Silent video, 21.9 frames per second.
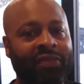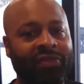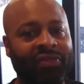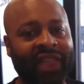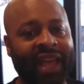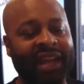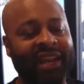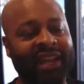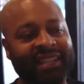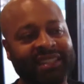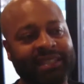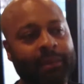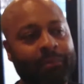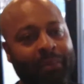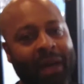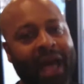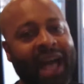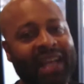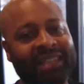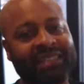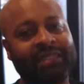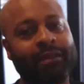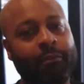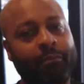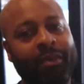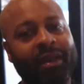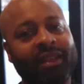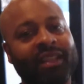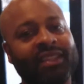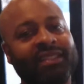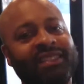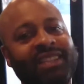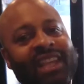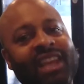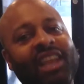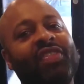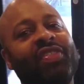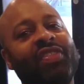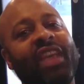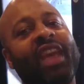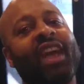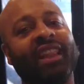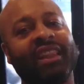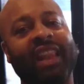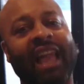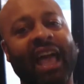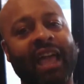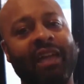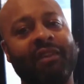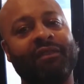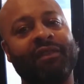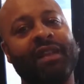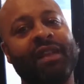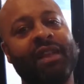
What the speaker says: that it's a possibility in their life